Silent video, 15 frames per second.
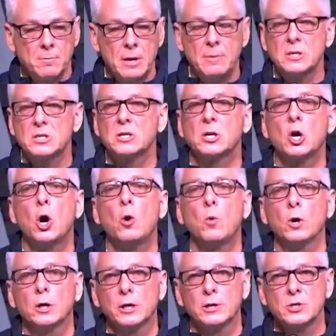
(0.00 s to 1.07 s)
Maybe it's a
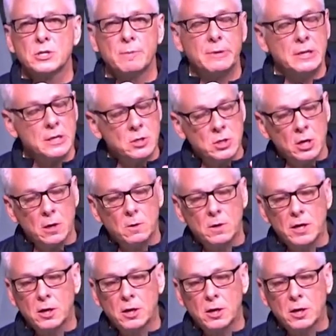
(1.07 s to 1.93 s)
coworker, somebody you know,